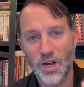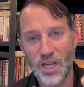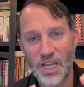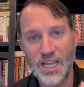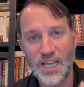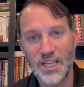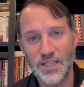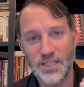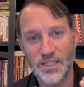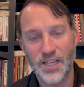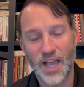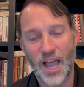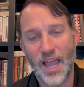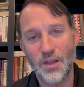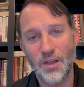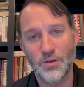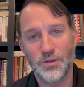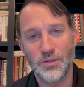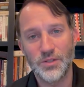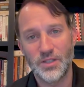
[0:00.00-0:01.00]
key
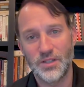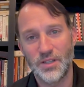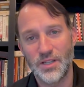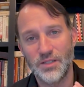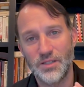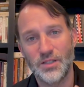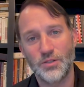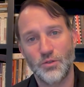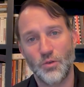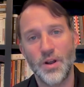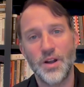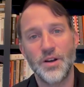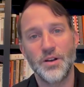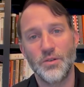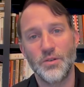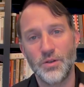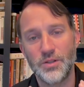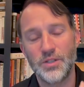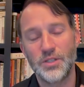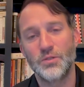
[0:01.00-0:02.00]
cycles. And this is
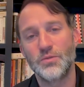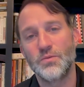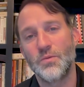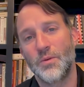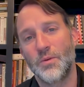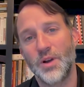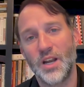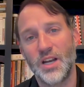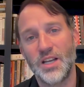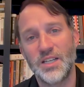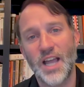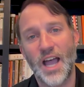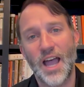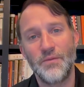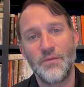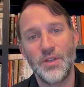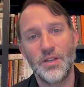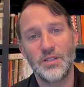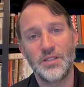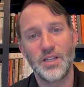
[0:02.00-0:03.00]
critical. And this is what we're going to
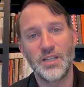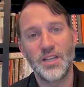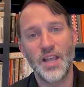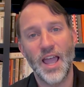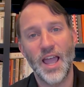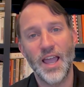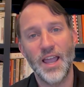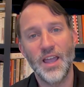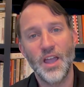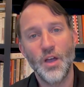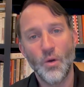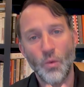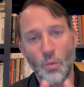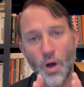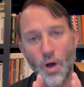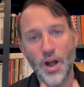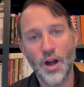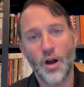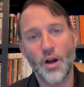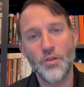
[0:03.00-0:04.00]
dive in today.
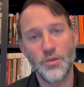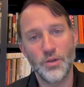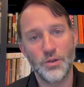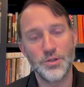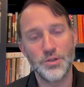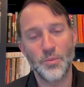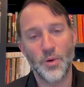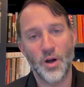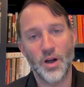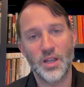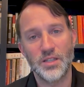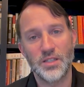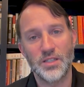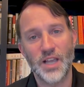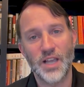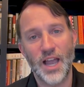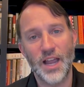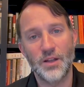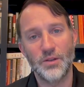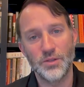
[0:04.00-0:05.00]
What are those market
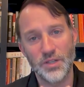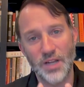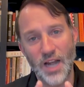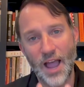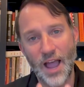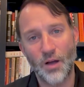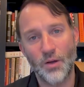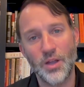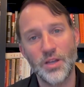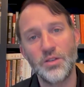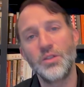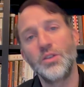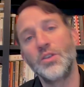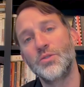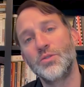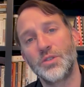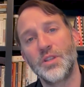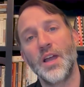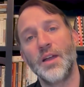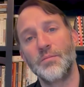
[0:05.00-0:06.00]
cycles and how can you
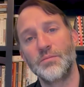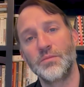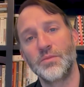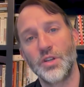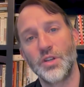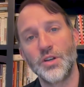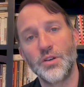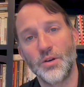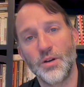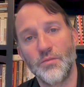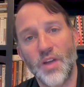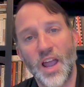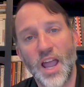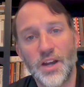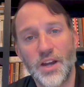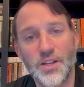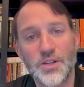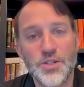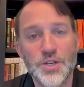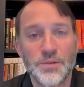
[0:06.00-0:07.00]
use them to your
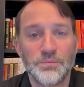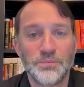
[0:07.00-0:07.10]
advantage?